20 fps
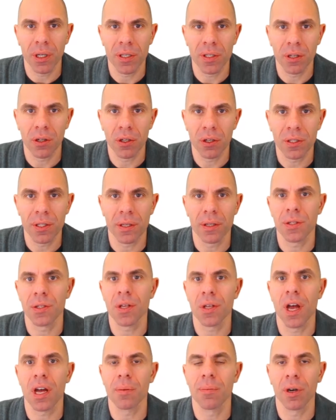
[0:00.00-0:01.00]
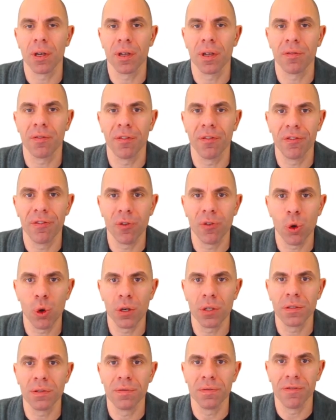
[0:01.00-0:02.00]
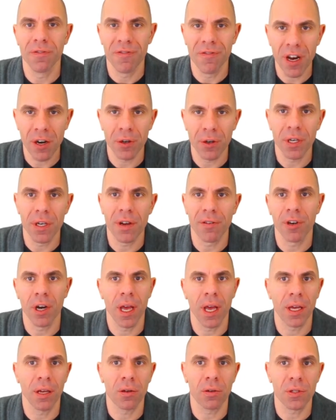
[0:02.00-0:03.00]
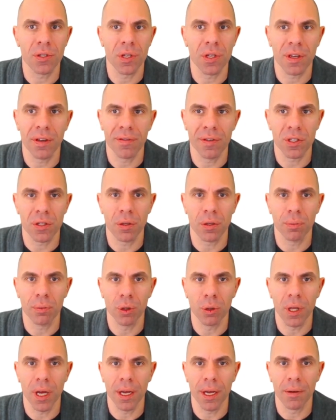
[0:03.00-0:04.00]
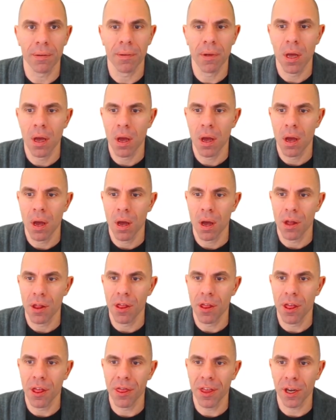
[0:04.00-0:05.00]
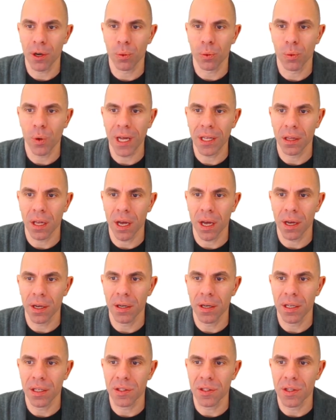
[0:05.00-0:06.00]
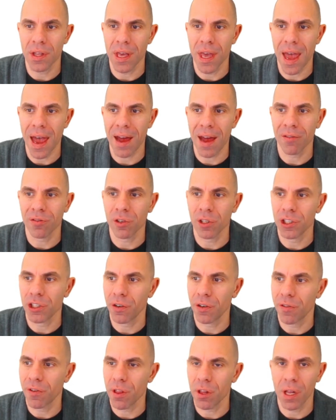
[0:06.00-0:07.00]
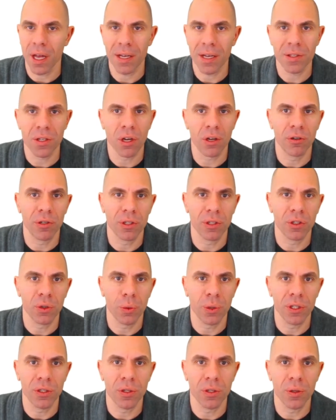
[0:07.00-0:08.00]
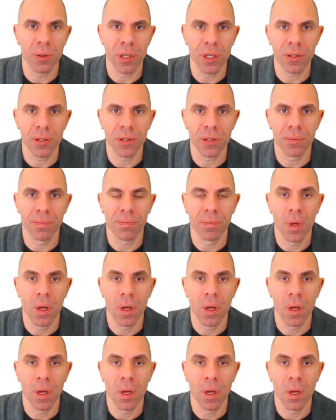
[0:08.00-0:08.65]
because it looks at the stock market from four very different angles to give us the blue line. The thick red line is the average over the last 122 years.